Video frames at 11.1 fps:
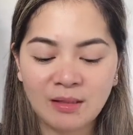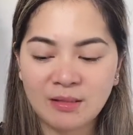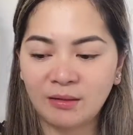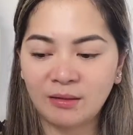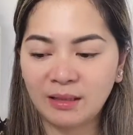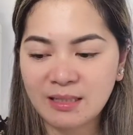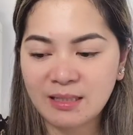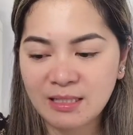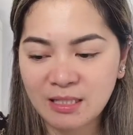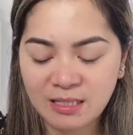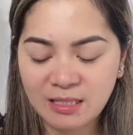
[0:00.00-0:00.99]
So
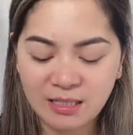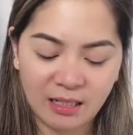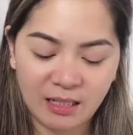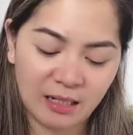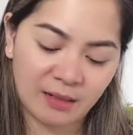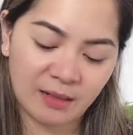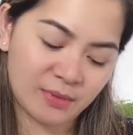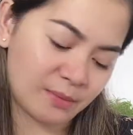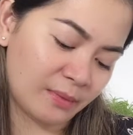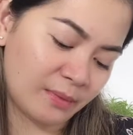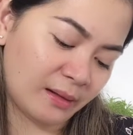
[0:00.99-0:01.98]
let's
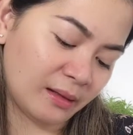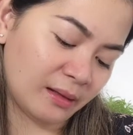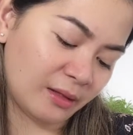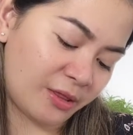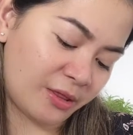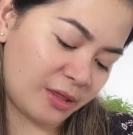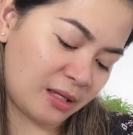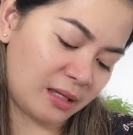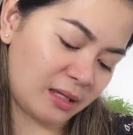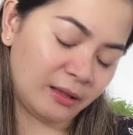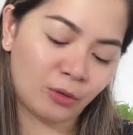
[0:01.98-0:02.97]
smell
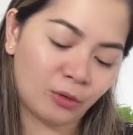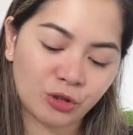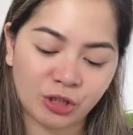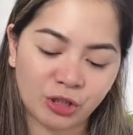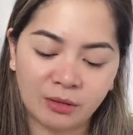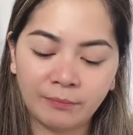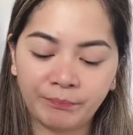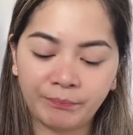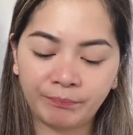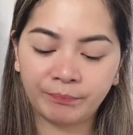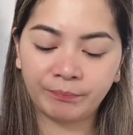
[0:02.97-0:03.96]
the lotion.